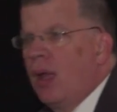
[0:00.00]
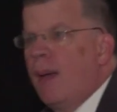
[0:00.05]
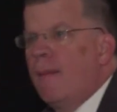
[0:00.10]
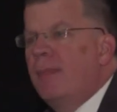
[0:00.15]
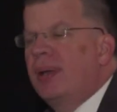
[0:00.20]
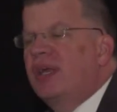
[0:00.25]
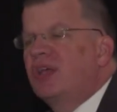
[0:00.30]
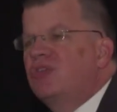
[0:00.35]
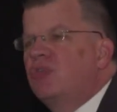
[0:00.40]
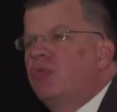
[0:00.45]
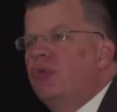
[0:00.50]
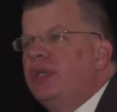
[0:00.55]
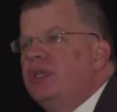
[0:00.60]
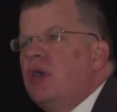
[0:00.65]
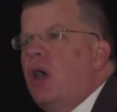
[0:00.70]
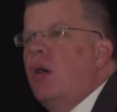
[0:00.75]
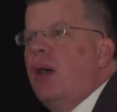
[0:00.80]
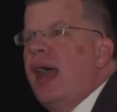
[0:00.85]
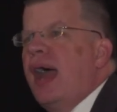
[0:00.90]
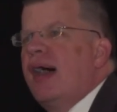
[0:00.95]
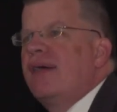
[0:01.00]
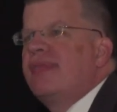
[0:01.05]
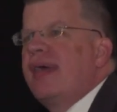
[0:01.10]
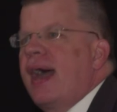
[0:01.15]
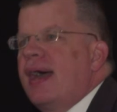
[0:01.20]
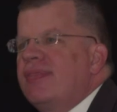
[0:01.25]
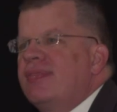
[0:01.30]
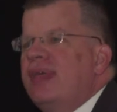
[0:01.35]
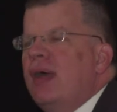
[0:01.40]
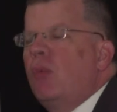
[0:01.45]
Because if we don't have
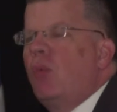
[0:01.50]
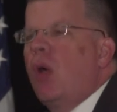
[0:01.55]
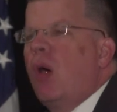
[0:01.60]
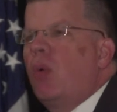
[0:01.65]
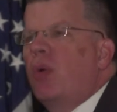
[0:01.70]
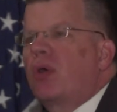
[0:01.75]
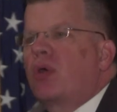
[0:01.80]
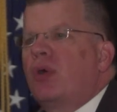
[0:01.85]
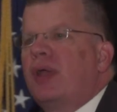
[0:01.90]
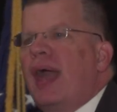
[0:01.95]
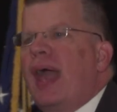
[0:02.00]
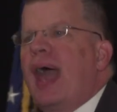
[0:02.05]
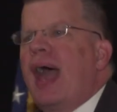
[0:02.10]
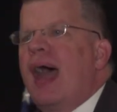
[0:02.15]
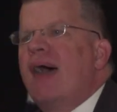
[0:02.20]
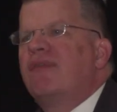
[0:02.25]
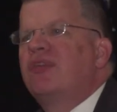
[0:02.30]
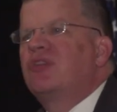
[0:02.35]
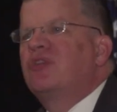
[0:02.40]
that, then what we're going to have